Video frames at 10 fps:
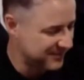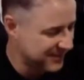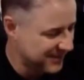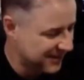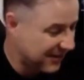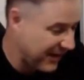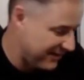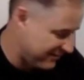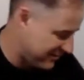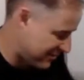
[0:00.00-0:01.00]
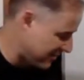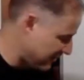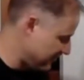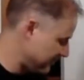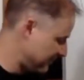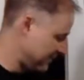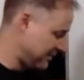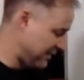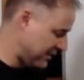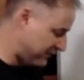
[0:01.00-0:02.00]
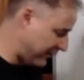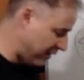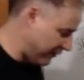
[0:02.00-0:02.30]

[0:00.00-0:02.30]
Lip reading: All right, so that's very, very